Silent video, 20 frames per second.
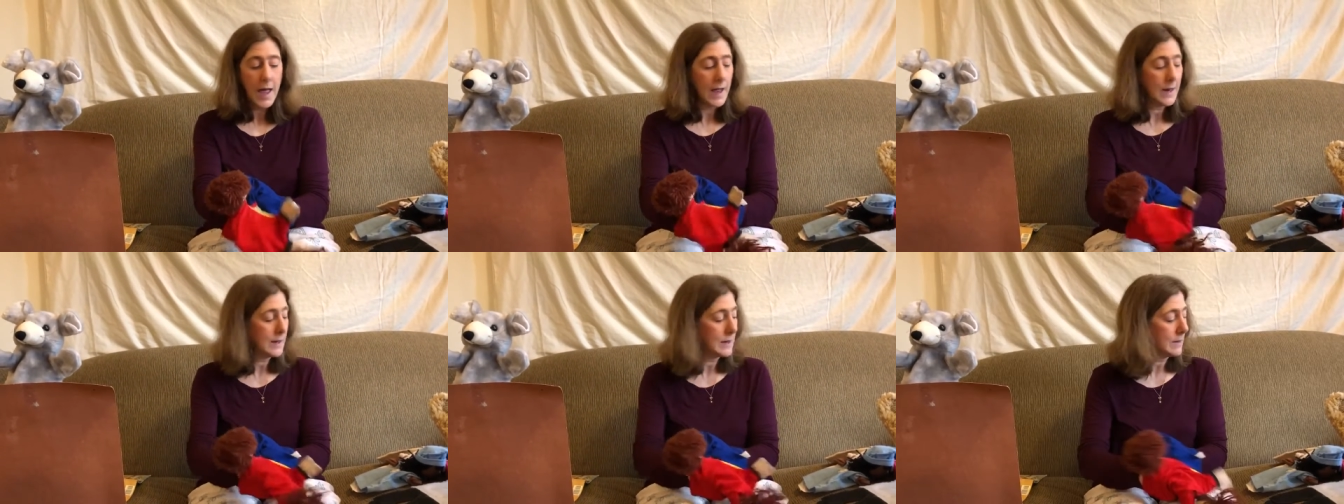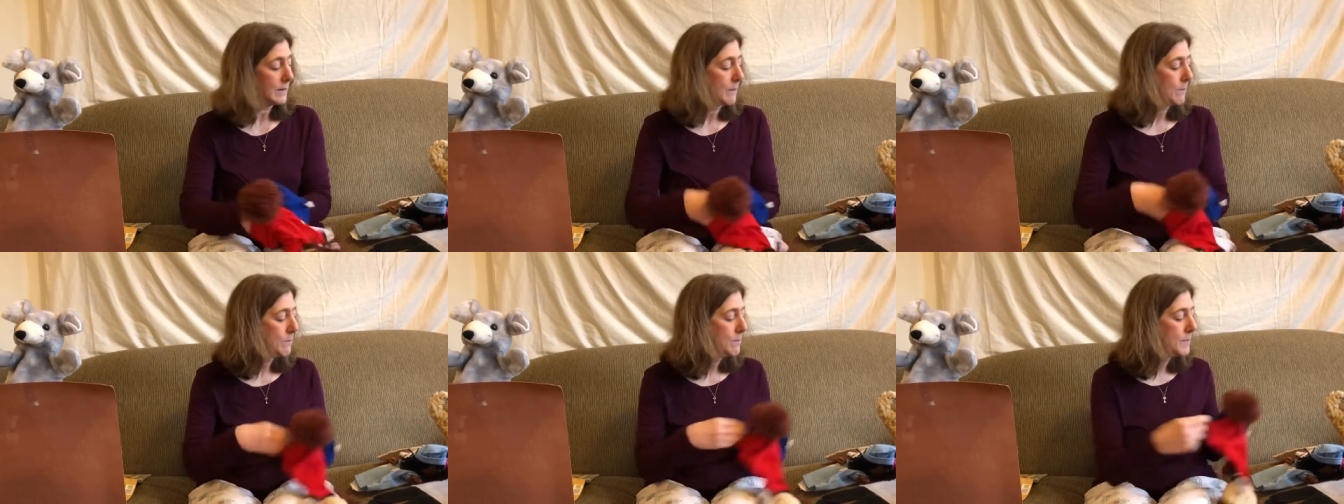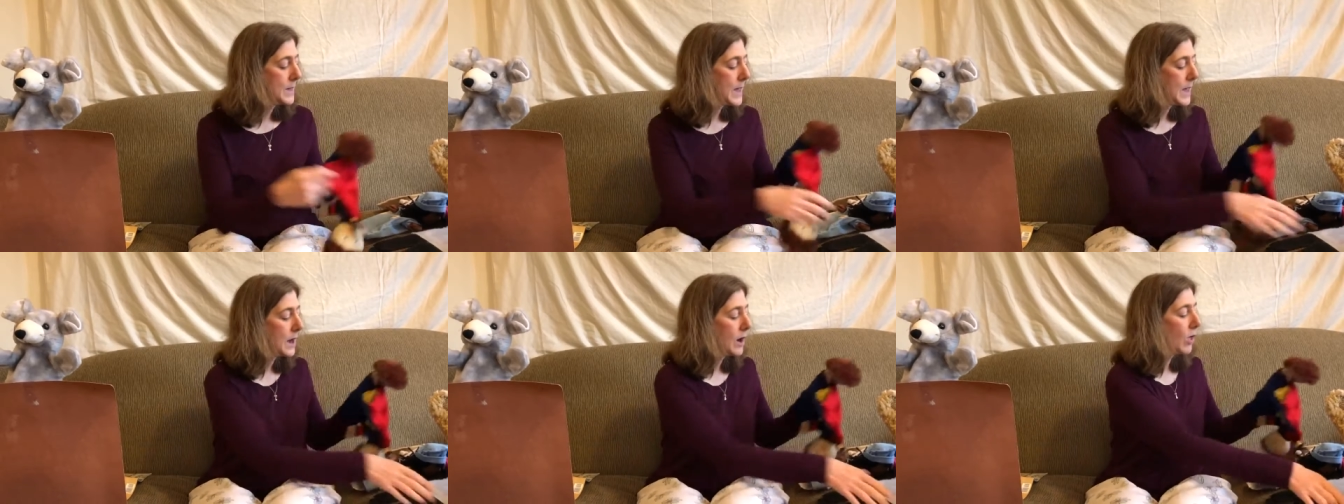And in the
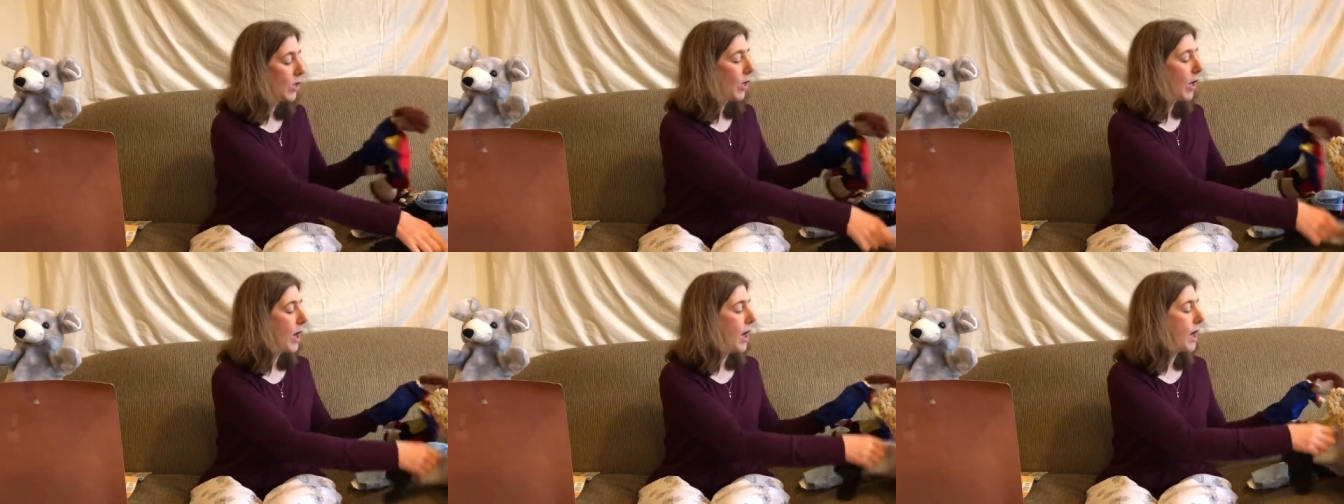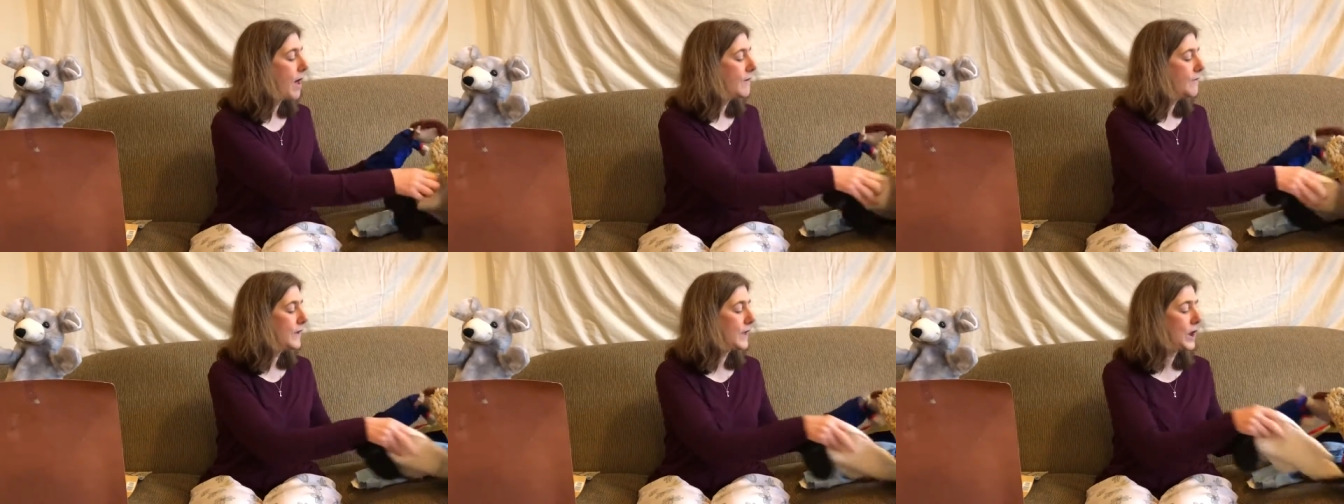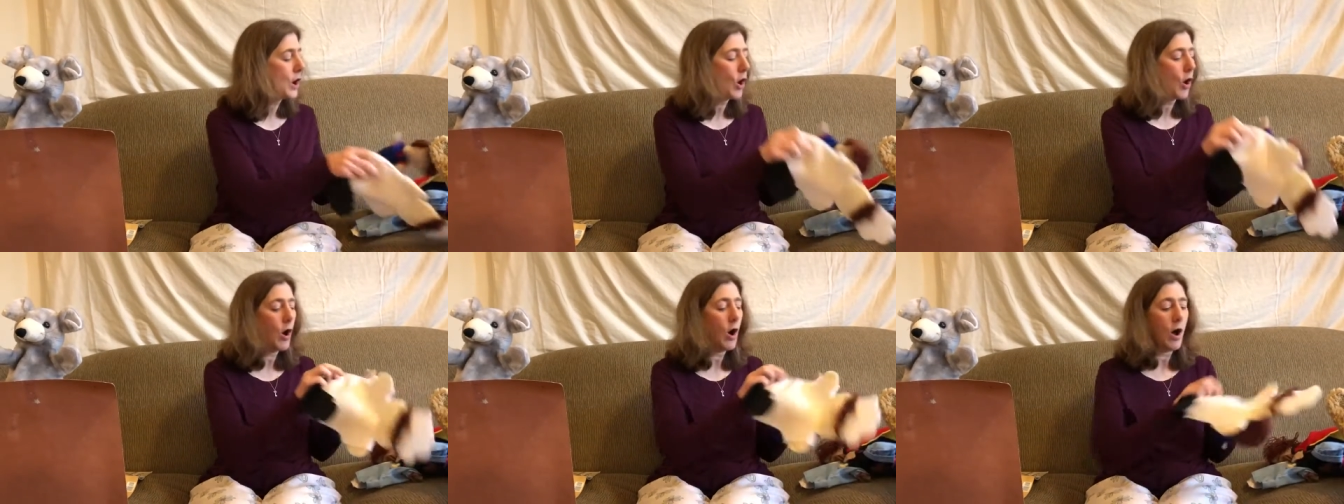middle of
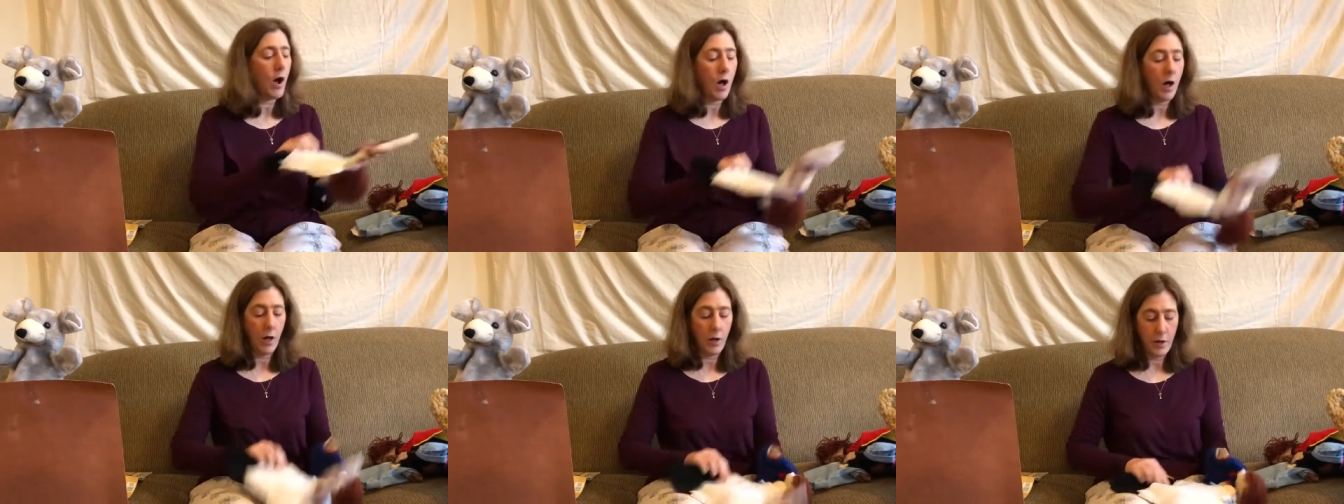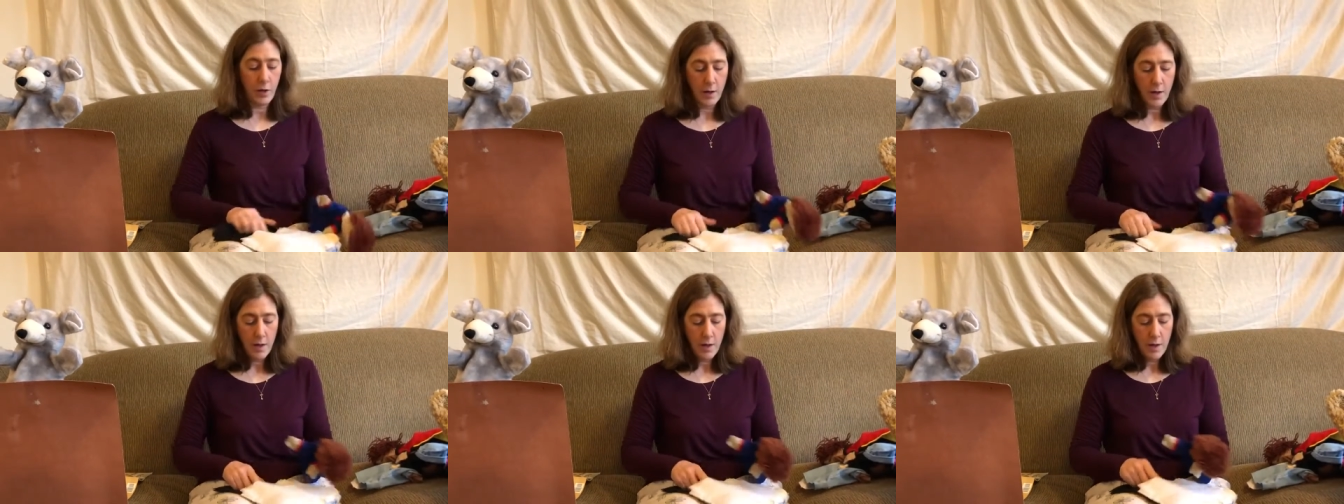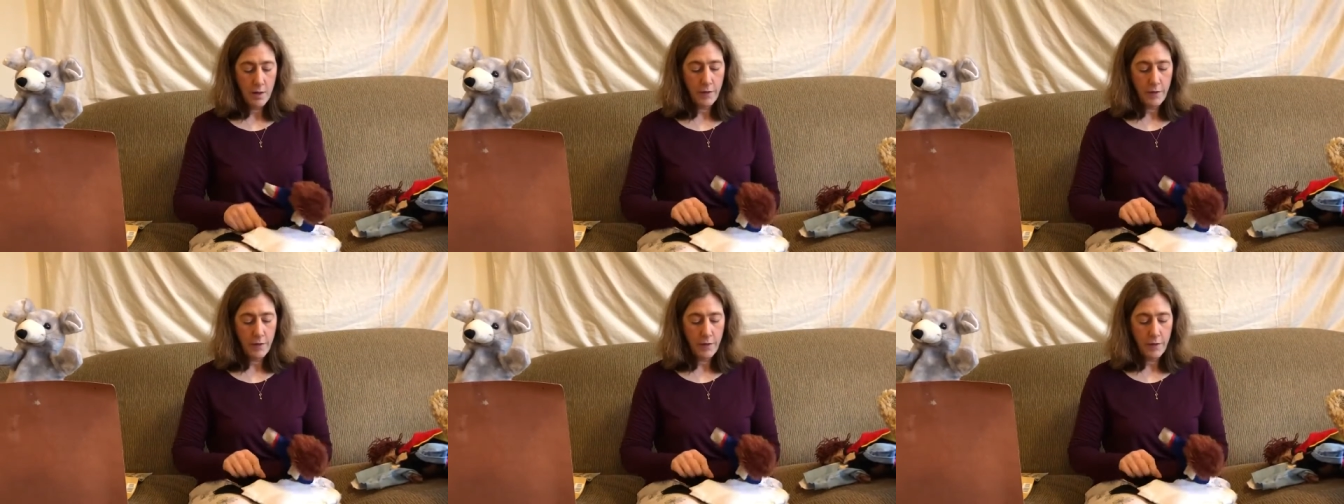it all,